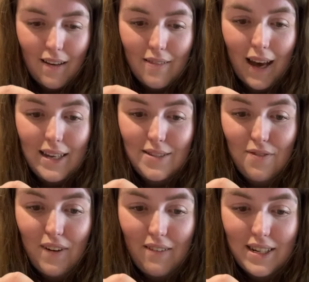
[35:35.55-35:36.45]
That is
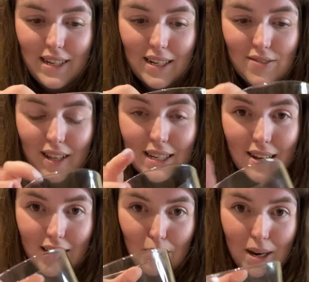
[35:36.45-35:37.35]
very satisfying. That's
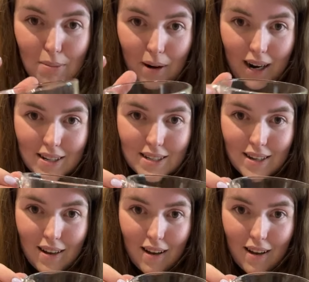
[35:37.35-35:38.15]
like the mini press.